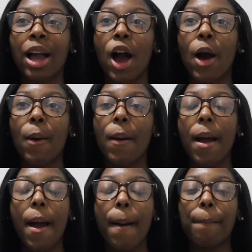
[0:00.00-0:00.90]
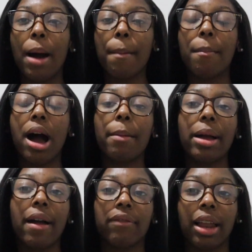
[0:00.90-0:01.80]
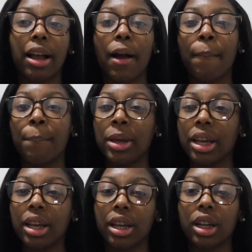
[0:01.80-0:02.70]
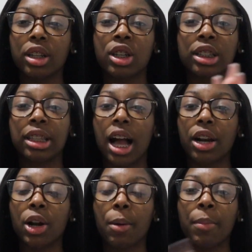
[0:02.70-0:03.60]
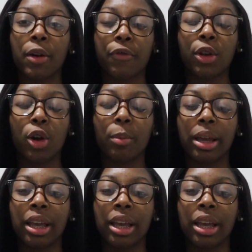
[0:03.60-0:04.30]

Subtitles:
y'all, my mom have like a big designer perfume,